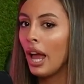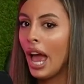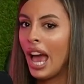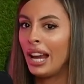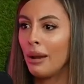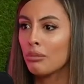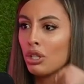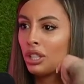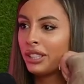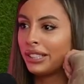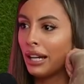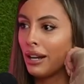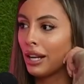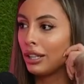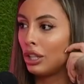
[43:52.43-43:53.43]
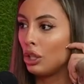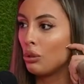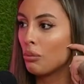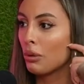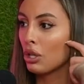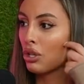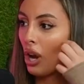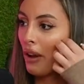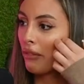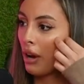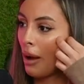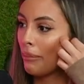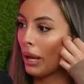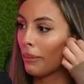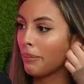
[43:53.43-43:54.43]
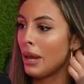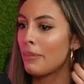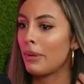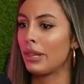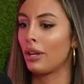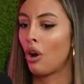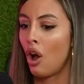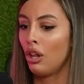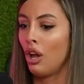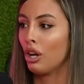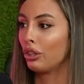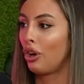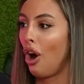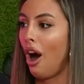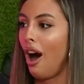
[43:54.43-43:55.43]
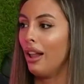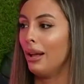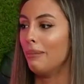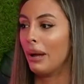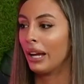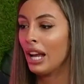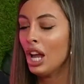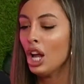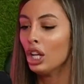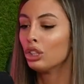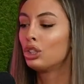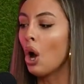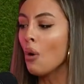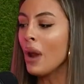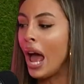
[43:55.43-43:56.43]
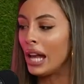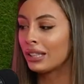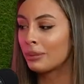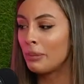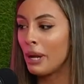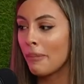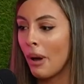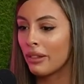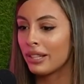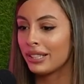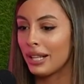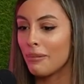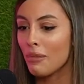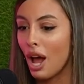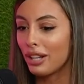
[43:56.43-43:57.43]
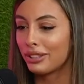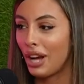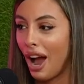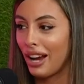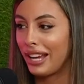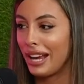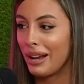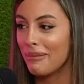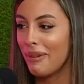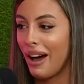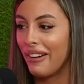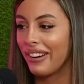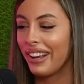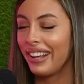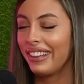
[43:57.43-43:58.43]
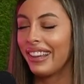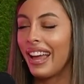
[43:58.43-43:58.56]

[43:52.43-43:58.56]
And I'm just staring at the Uber driver. I'm like, maybe they're all on call. I'm like, don't ask me about this. I'm not talking about it.